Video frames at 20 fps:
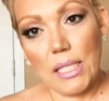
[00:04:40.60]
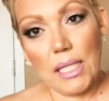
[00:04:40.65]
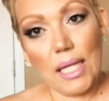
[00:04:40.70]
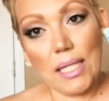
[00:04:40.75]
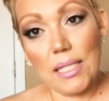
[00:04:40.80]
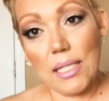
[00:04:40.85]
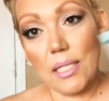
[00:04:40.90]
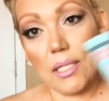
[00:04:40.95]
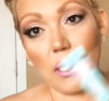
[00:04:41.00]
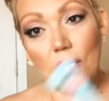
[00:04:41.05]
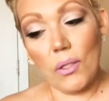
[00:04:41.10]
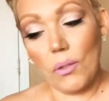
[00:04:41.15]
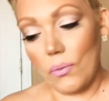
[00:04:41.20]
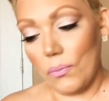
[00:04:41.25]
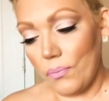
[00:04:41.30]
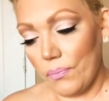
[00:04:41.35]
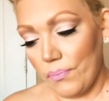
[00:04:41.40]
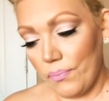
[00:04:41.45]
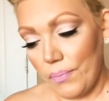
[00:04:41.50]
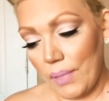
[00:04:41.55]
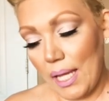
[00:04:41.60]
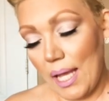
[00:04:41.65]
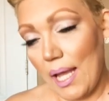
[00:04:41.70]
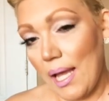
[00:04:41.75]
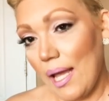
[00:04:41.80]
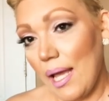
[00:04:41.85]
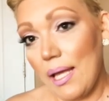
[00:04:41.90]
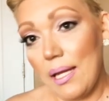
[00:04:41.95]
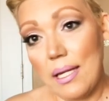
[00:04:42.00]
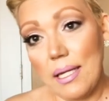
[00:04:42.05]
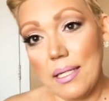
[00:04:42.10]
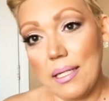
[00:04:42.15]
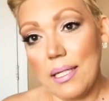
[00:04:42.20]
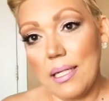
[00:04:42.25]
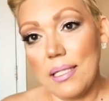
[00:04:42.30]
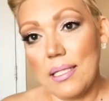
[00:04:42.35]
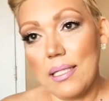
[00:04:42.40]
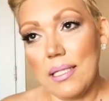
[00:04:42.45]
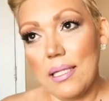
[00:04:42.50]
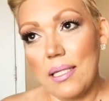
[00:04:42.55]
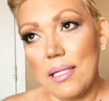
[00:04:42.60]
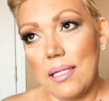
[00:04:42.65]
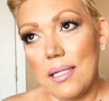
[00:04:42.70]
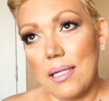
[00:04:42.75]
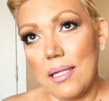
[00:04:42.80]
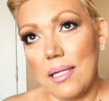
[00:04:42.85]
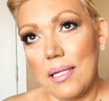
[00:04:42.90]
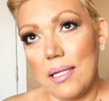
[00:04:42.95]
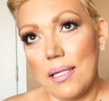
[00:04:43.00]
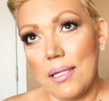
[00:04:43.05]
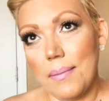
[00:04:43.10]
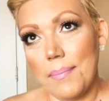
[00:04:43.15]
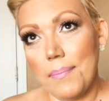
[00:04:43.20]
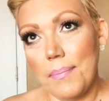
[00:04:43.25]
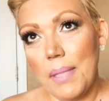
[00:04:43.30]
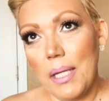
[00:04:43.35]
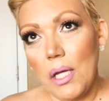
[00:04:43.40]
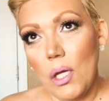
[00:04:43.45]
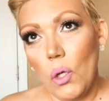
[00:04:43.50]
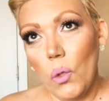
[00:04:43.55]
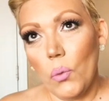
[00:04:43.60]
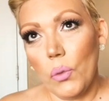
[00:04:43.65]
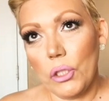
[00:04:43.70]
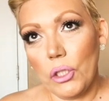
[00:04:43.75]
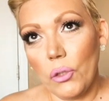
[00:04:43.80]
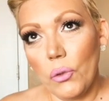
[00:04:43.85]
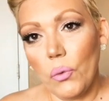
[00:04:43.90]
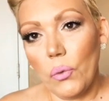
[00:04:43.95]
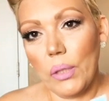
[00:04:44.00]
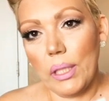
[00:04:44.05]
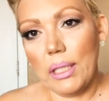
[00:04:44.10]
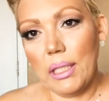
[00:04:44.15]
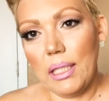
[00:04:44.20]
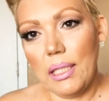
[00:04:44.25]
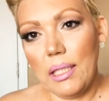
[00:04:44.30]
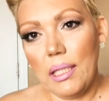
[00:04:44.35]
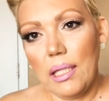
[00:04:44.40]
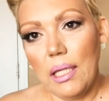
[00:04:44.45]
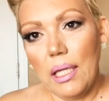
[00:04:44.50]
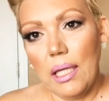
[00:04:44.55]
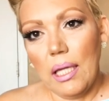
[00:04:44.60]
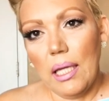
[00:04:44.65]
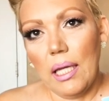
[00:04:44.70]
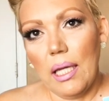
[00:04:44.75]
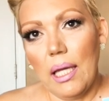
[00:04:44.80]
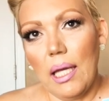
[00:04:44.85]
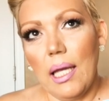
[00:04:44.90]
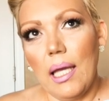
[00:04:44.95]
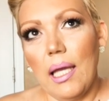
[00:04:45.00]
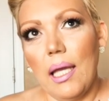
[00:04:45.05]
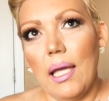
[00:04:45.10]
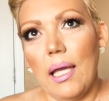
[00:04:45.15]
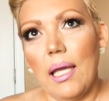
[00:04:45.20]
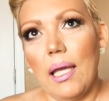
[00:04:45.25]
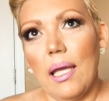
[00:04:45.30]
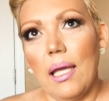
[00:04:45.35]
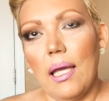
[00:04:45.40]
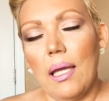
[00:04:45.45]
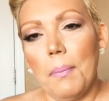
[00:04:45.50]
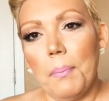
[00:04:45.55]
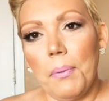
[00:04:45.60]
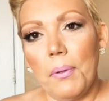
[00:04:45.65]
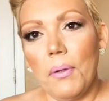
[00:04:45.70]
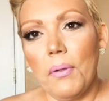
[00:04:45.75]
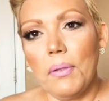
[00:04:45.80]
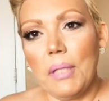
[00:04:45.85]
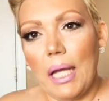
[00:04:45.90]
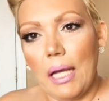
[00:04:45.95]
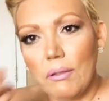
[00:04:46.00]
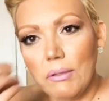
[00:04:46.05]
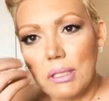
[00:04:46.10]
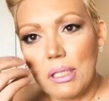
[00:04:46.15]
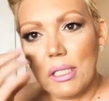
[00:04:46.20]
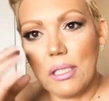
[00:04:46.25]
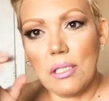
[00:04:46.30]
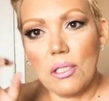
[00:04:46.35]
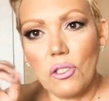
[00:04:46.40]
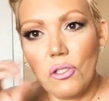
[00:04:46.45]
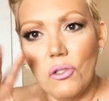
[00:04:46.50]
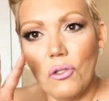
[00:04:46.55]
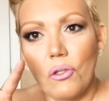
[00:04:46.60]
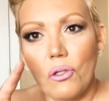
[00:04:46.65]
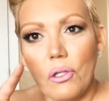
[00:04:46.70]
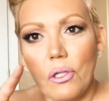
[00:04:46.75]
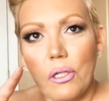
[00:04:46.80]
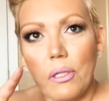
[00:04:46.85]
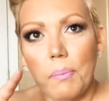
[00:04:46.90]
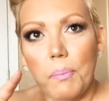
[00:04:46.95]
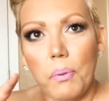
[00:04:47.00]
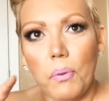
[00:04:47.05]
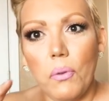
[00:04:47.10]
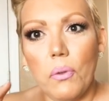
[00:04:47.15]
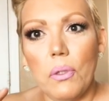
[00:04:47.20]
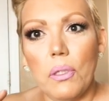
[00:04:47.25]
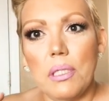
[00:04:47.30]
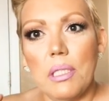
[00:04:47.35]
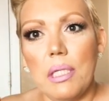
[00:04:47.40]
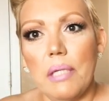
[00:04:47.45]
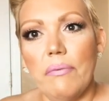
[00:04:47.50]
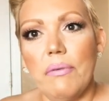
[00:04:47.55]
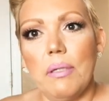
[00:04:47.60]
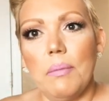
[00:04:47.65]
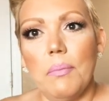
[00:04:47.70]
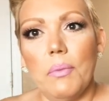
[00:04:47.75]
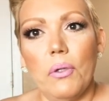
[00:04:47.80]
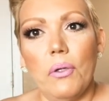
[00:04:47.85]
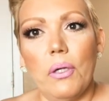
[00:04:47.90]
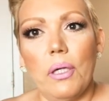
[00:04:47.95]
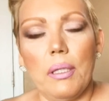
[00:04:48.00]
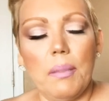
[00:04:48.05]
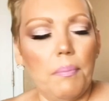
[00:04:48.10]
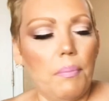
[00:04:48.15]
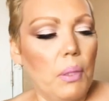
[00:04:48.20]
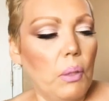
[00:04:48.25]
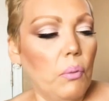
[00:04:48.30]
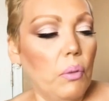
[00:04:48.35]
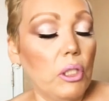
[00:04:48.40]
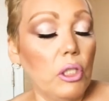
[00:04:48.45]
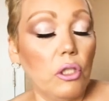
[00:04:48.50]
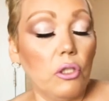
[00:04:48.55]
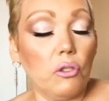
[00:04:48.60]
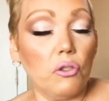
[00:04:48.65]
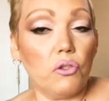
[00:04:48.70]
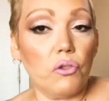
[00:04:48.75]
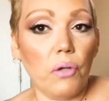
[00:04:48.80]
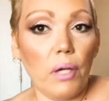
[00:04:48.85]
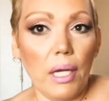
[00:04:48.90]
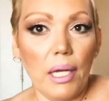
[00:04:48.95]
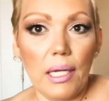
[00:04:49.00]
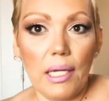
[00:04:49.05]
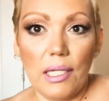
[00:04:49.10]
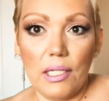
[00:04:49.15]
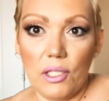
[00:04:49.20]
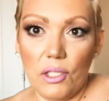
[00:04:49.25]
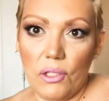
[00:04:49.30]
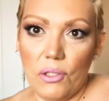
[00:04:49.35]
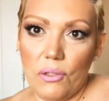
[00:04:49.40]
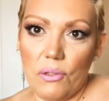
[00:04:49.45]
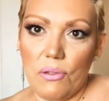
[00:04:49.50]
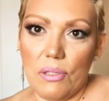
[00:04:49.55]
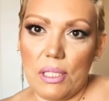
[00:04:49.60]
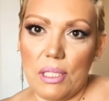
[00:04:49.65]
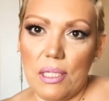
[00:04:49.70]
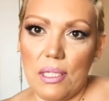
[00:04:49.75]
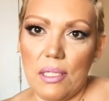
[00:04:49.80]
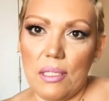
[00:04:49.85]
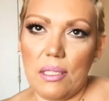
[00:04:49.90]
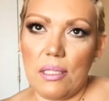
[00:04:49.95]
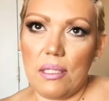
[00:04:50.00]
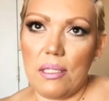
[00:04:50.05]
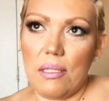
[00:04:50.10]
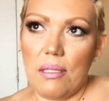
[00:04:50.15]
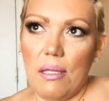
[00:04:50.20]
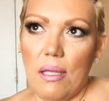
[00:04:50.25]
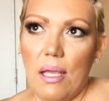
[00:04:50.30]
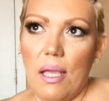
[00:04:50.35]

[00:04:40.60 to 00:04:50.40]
That's a no. And it doesn't, when you're oily, it pronounces your pores even more. But when you're dry and you use this,